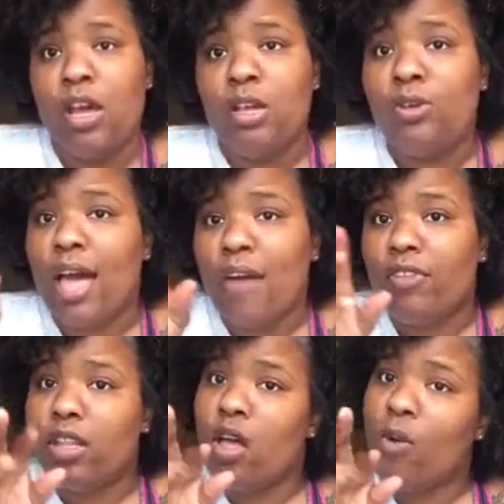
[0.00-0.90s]
You can have
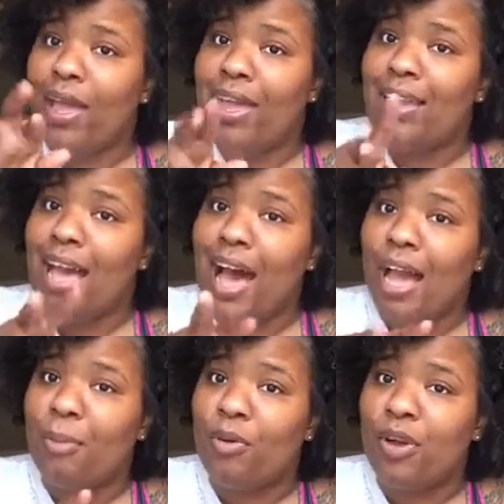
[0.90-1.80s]
low and
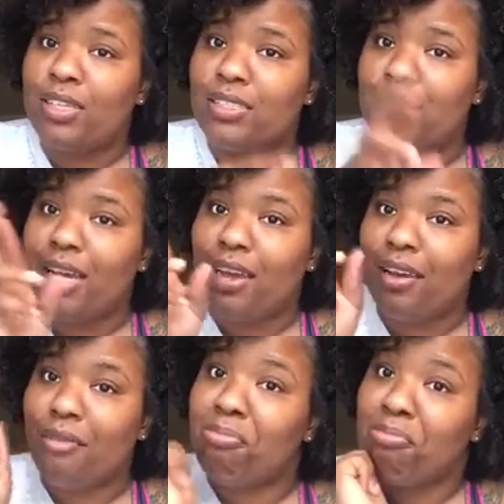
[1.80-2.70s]
high porosity hair,